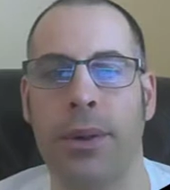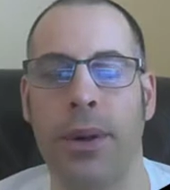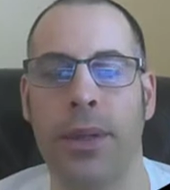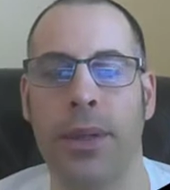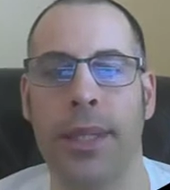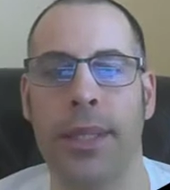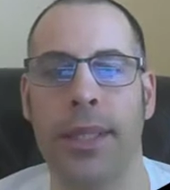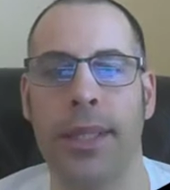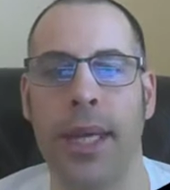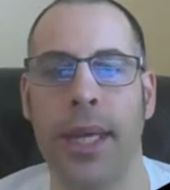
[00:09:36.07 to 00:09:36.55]

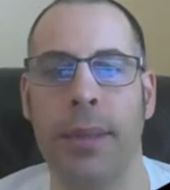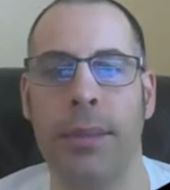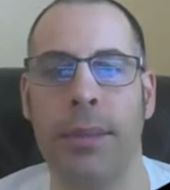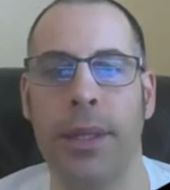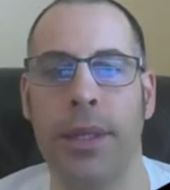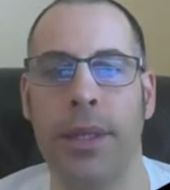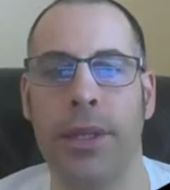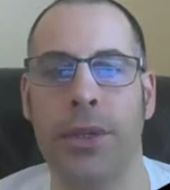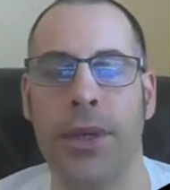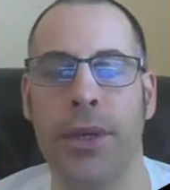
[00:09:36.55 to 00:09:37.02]
all in the same
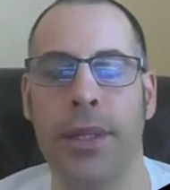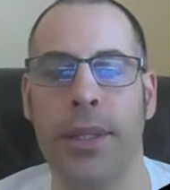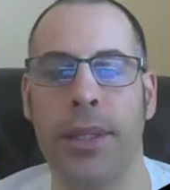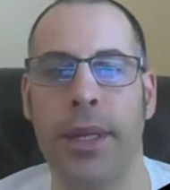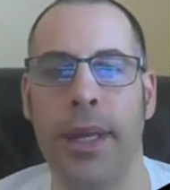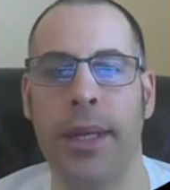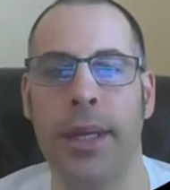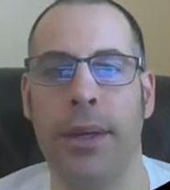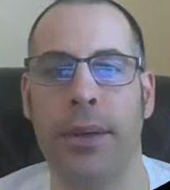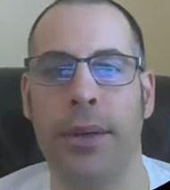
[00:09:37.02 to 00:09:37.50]
industry as
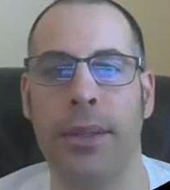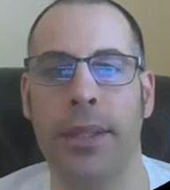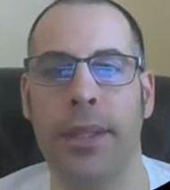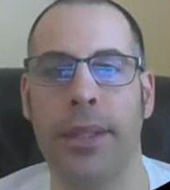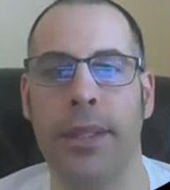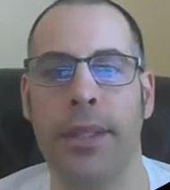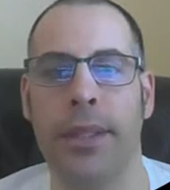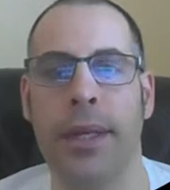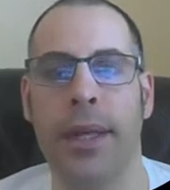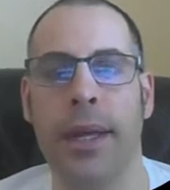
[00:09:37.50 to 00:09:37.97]

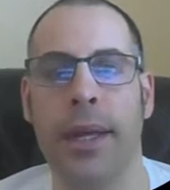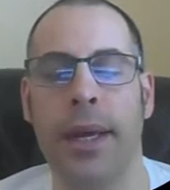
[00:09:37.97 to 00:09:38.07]
Leidos.